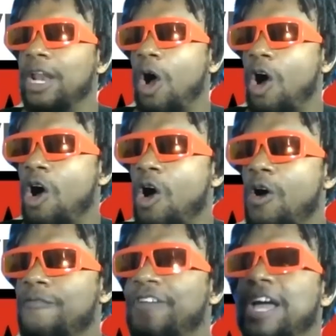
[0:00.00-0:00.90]

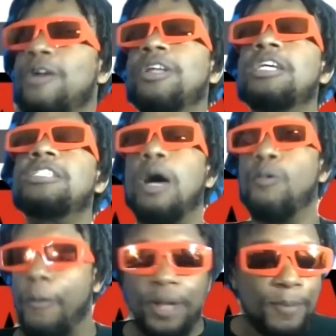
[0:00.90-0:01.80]
all fairness, I
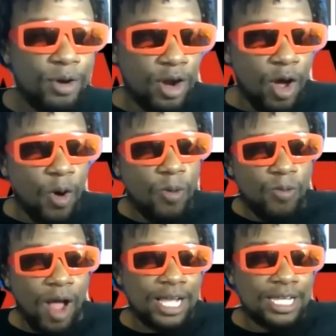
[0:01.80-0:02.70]
want people to know
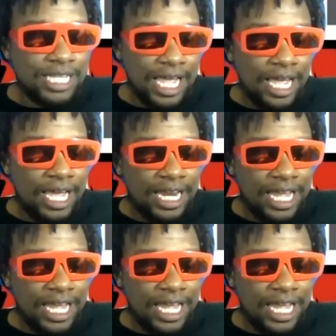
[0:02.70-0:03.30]
Roxanne